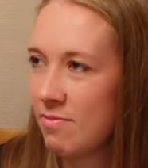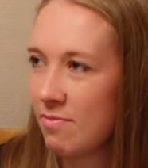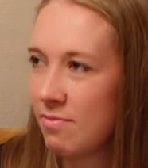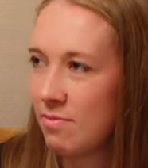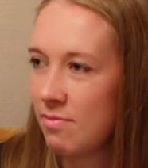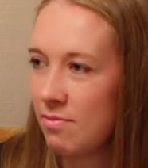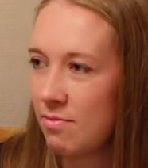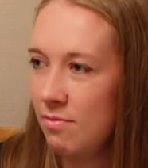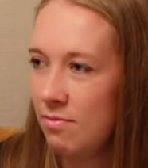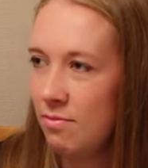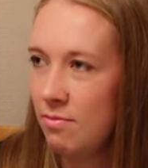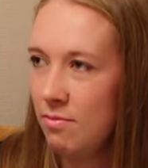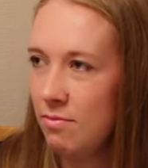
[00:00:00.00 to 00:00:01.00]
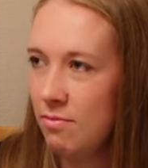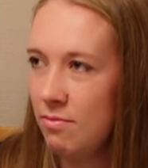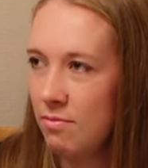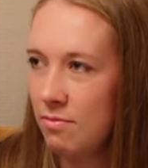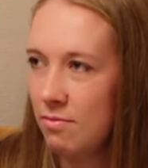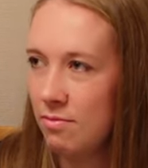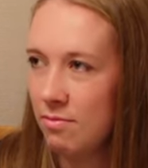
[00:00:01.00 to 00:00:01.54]

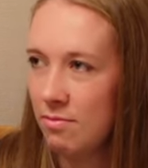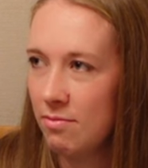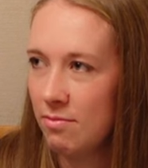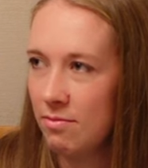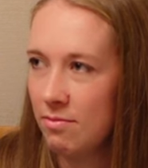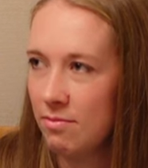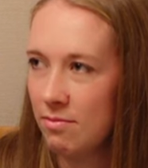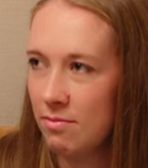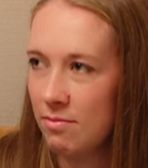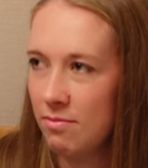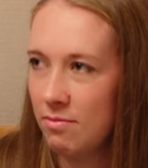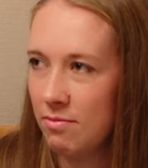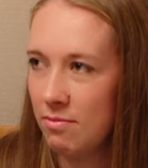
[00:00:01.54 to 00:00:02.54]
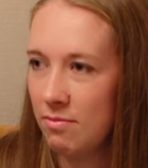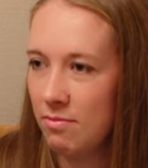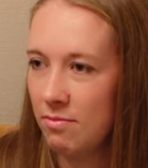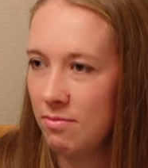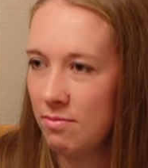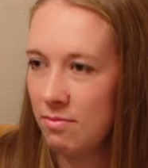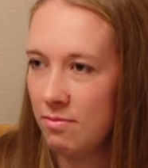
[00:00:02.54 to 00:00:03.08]

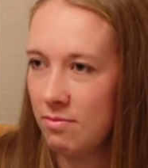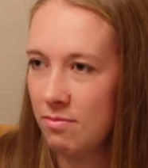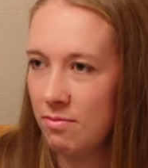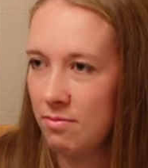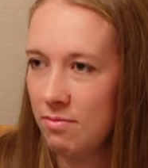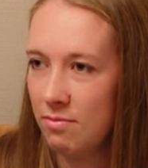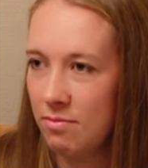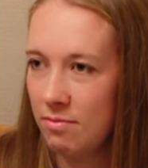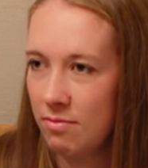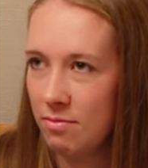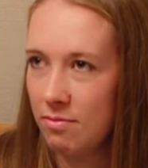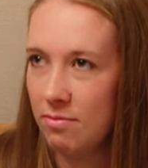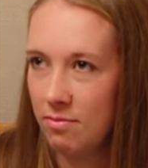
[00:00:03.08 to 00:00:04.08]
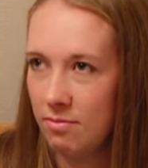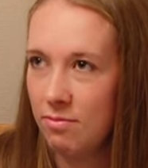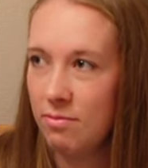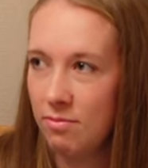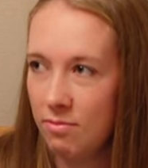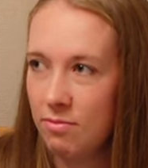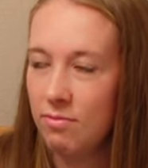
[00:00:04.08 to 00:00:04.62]

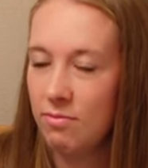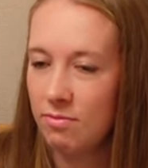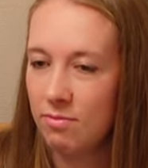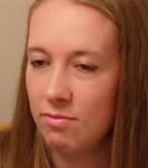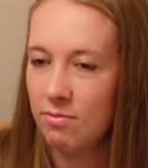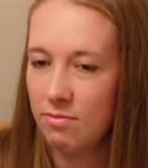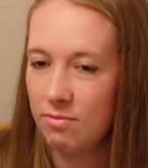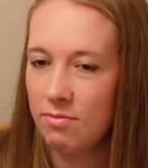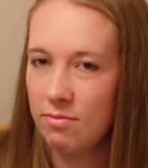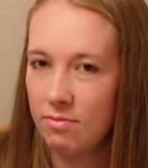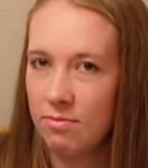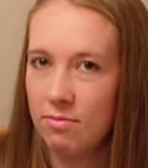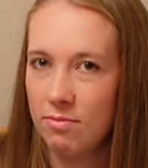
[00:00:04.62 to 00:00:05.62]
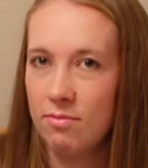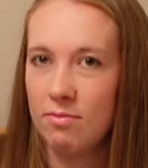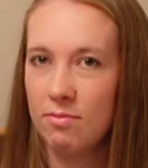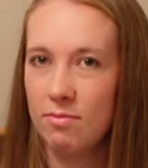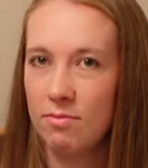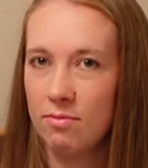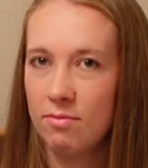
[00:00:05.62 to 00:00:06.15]

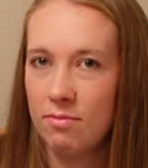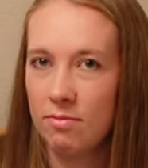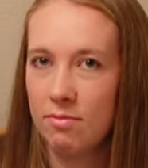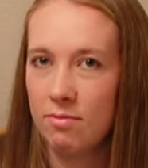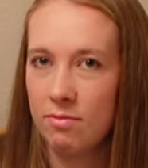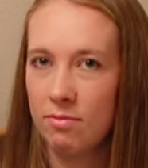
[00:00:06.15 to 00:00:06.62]
[no speech]